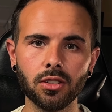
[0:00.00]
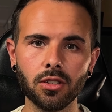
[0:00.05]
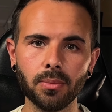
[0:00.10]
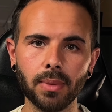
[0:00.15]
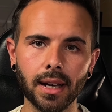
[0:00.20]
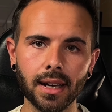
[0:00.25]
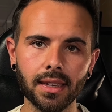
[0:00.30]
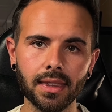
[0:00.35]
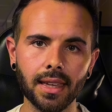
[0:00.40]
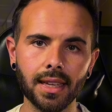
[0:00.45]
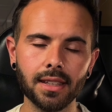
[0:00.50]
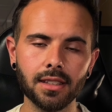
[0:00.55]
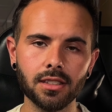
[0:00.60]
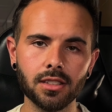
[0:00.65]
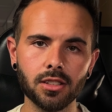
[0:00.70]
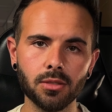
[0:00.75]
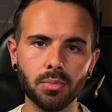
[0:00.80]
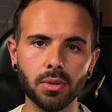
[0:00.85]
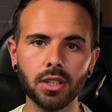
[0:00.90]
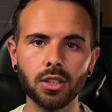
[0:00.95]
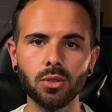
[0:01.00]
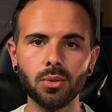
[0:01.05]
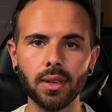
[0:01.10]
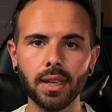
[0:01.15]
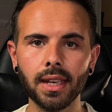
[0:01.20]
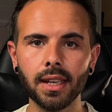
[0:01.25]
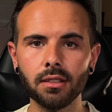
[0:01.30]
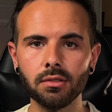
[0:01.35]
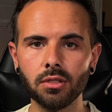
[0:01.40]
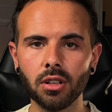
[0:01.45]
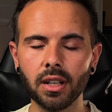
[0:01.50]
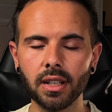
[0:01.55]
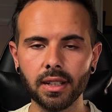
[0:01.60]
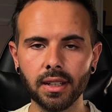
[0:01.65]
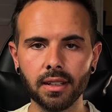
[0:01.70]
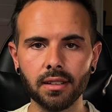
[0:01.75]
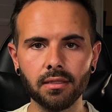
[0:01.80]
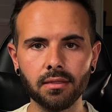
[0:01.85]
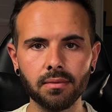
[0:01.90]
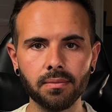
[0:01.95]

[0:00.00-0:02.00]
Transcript: back then to bring you here right now.